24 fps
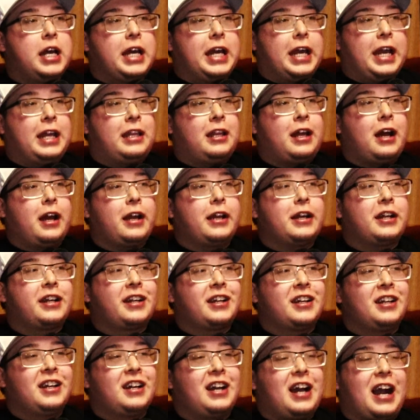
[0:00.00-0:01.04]
And
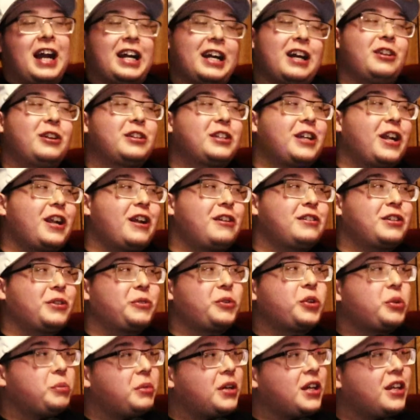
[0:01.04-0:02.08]
like I kind of looked at her, I was like, what
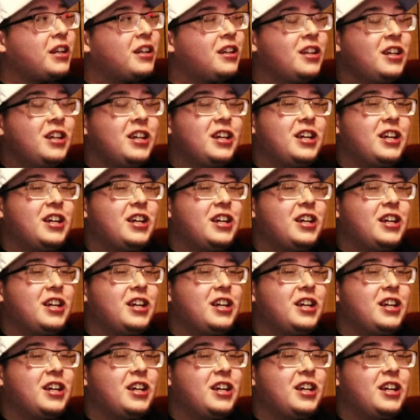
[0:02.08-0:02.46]
do you mean?